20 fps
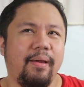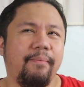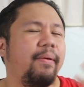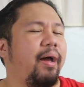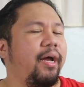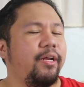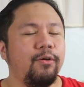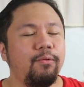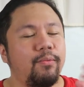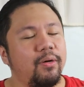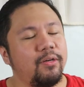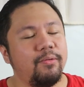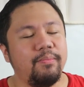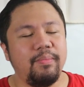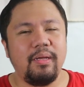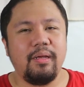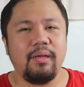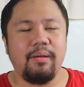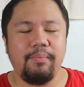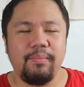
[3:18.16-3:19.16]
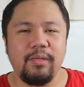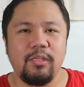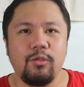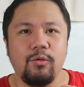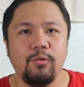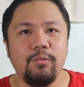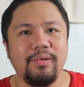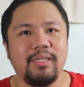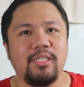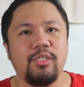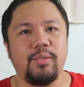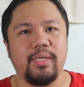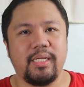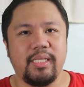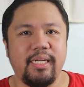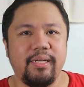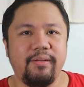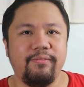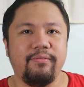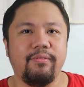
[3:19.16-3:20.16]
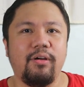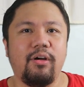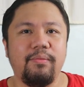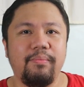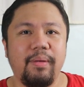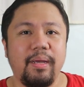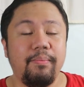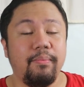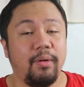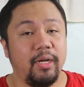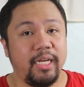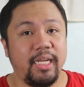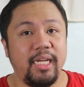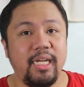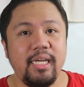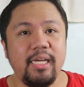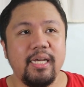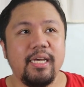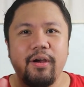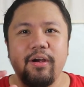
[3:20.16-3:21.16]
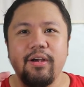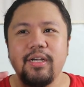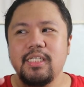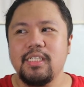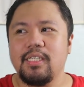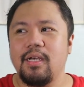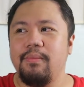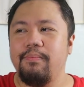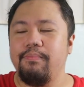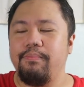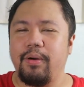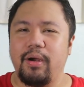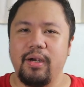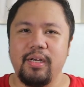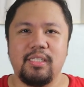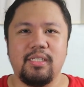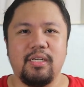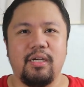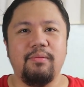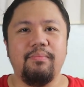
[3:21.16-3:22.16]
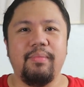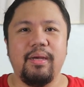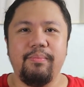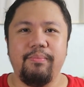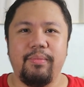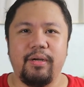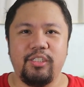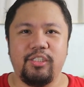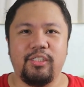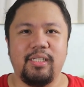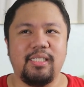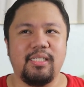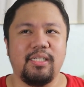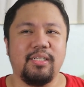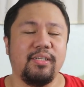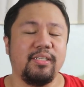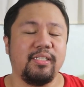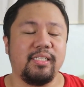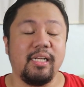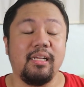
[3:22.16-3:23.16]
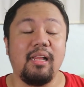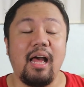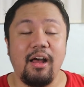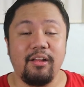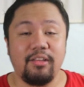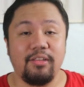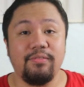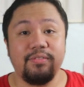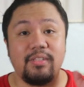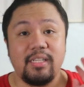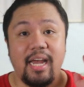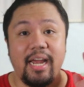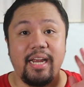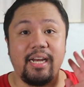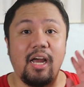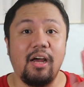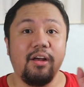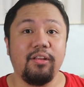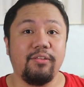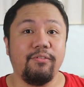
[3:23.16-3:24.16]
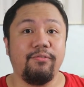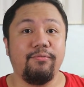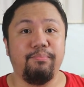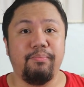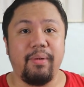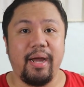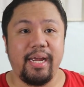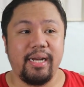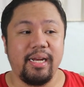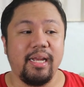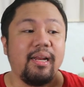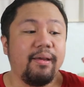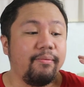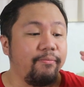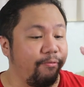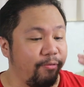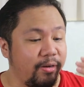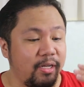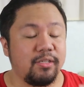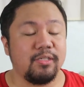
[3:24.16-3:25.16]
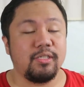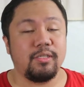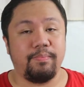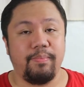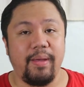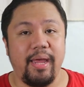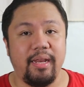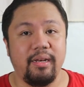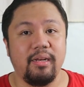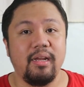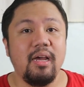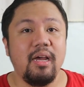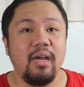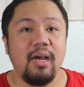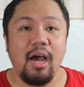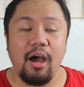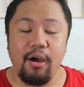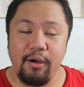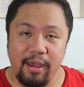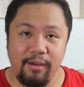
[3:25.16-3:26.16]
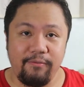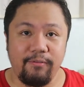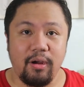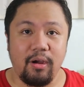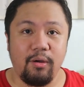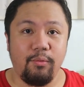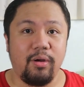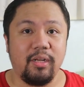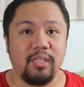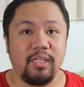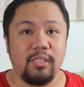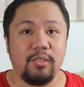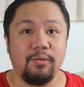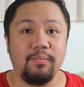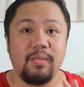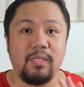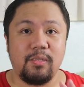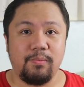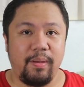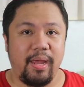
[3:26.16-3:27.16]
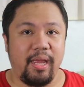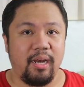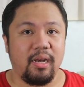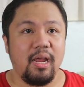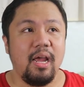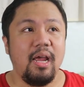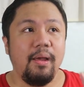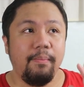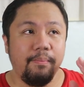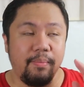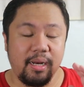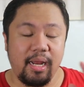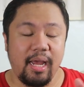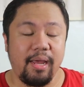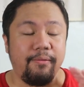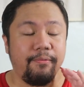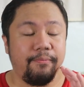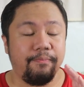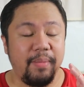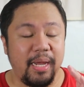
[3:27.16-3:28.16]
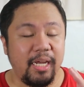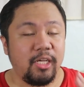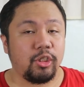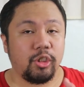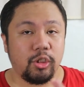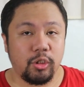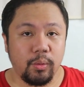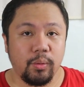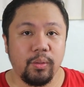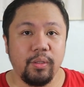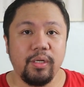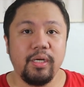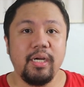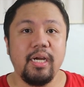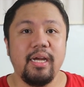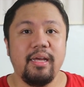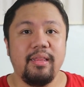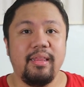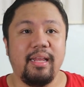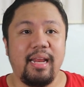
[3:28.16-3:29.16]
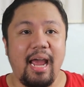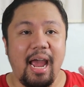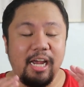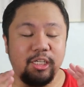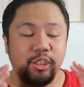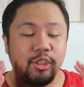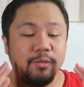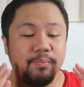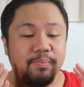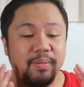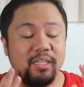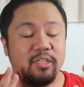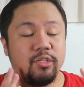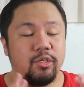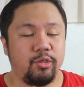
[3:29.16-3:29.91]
I don't want to be a bit too restrictive on my money. There are some parts on my budgets that are still out of sight, out of mind, and I'm free to spend however I want it to be spent. But I make sure that I should be